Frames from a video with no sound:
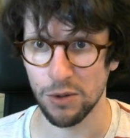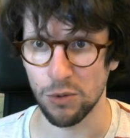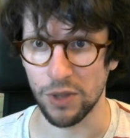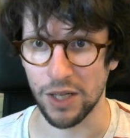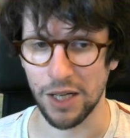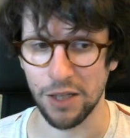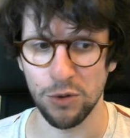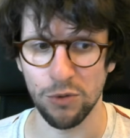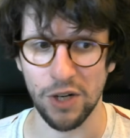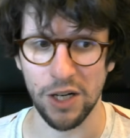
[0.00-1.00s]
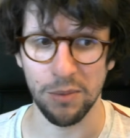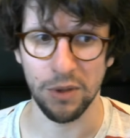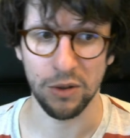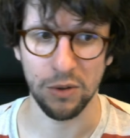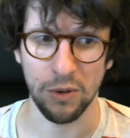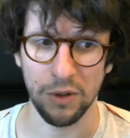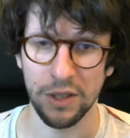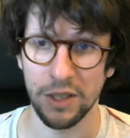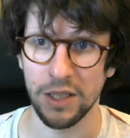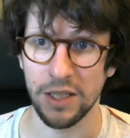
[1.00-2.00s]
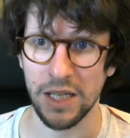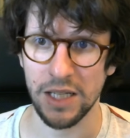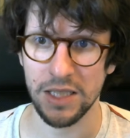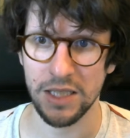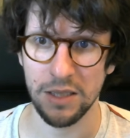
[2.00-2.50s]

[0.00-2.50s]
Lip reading: we add a new variable called next